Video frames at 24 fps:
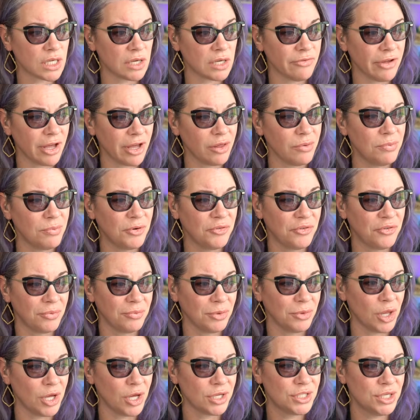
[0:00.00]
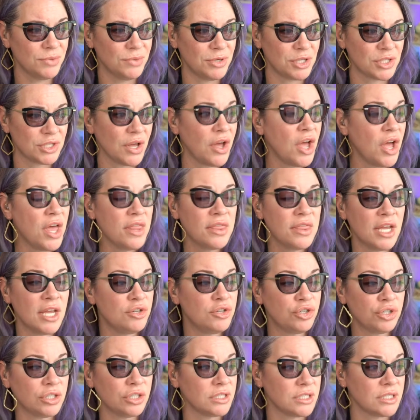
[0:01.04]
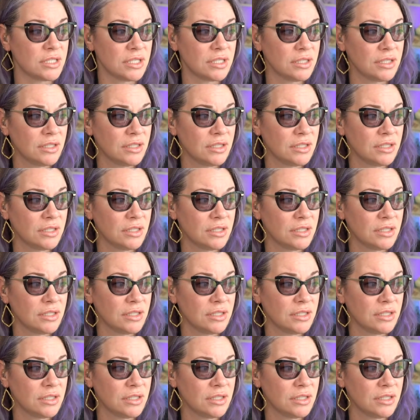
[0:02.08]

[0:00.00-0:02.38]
available from LawTube yourself. They shouldn't.